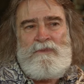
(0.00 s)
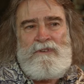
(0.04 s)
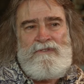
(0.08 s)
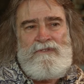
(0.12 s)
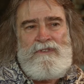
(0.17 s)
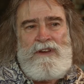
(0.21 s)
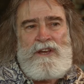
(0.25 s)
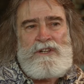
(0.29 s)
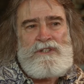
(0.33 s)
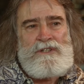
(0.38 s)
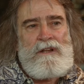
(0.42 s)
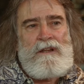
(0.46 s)

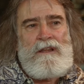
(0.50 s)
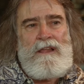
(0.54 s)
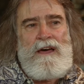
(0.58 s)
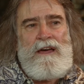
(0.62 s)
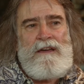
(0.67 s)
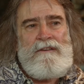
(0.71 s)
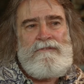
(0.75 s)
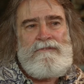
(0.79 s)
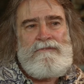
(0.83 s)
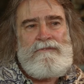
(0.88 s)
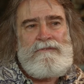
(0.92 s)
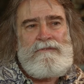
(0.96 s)
professional
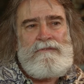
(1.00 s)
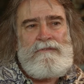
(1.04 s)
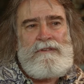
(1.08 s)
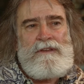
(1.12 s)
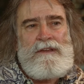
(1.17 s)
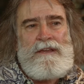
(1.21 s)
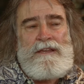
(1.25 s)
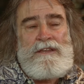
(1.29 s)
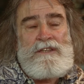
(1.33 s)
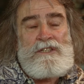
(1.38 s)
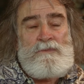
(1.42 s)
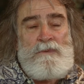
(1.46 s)
life,
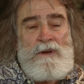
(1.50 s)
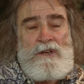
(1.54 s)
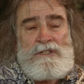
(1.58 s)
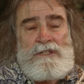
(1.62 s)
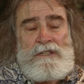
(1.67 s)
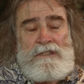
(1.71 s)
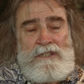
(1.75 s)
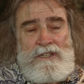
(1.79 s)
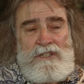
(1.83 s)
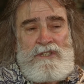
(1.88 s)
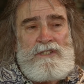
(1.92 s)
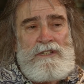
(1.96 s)

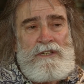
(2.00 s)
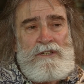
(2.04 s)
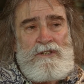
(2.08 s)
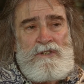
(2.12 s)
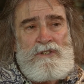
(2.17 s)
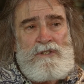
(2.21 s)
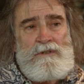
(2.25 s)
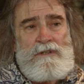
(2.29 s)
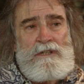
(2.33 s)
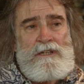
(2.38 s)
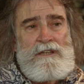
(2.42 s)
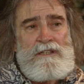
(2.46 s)
especially this
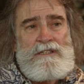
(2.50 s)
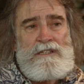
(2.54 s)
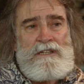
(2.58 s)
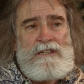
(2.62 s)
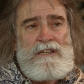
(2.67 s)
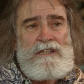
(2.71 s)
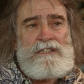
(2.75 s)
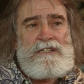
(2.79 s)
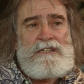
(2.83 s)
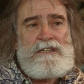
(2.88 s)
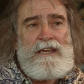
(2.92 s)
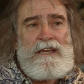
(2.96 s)
industry, because it
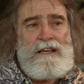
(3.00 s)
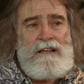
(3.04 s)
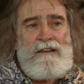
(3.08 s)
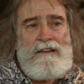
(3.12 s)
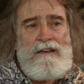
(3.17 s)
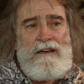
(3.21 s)
does take a